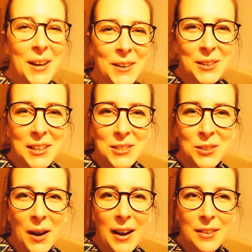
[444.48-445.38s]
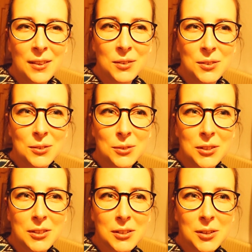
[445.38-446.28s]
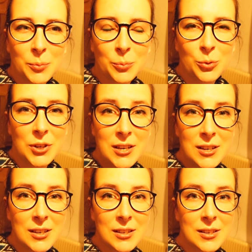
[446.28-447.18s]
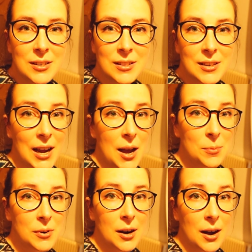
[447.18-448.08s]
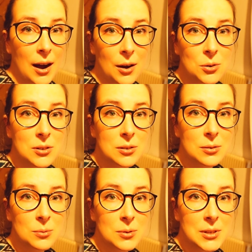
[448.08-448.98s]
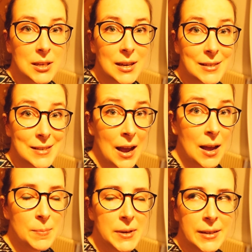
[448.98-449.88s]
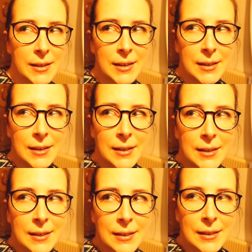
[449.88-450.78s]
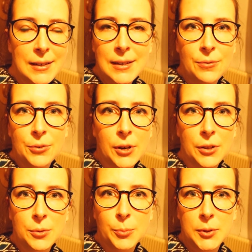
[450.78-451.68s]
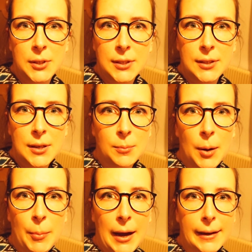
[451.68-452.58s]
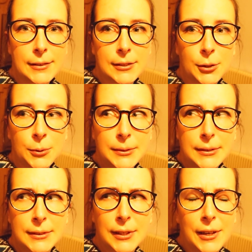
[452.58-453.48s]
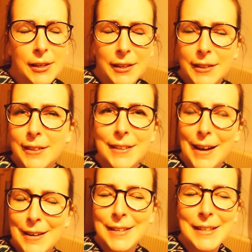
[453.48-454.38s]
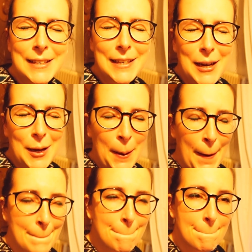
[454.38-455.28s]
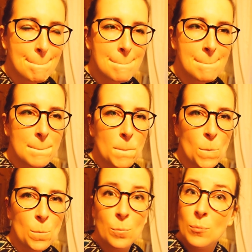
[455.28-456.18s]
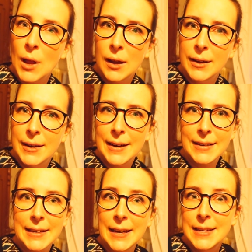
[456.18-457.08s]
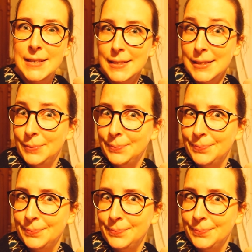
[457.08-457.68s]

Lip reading: Okay, so I thought to bring the camera out to do the exam, and I forgot to put it in my bag, so yeah. In any case,